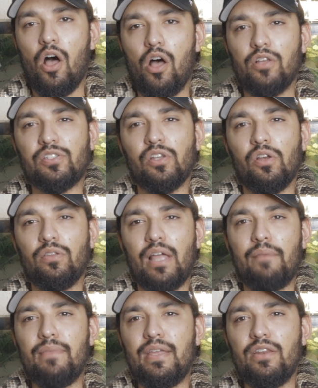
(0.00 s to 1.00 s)
Also,
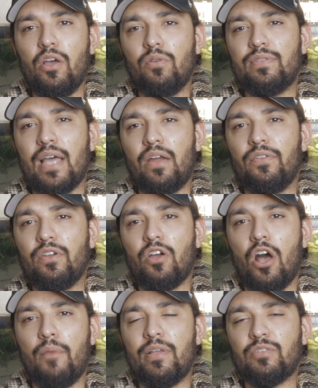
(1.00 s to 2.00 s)
let me know down in the
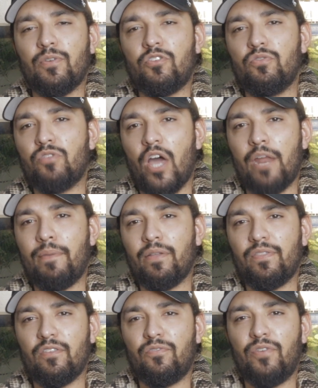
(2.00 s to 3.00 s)
comments what you thought
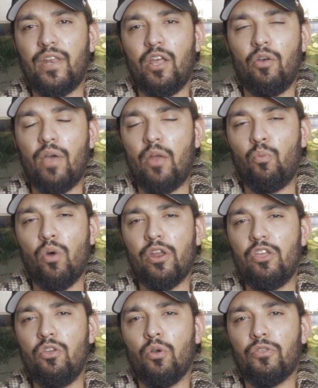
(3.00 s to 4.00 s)
about this video and what
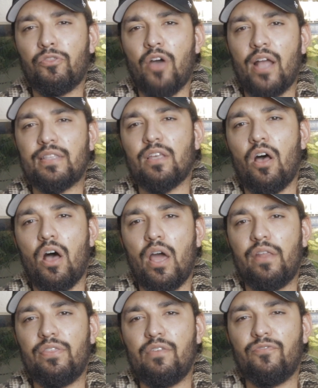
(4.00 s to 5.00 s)
are your thoughts
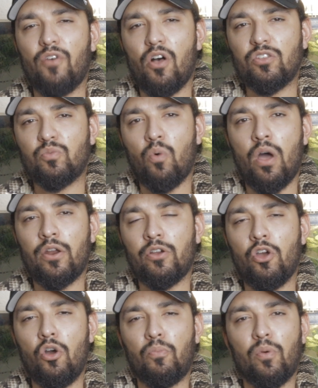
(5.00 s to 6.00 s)
on the false water
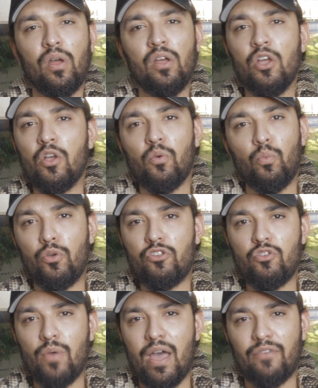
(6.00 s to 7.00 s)
cobra. Would
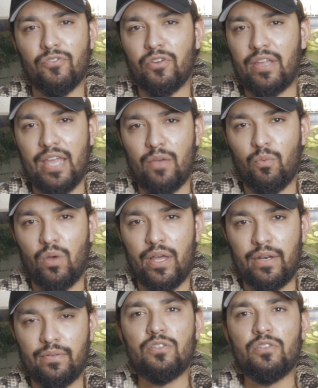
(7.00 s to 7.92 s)
you ever get one?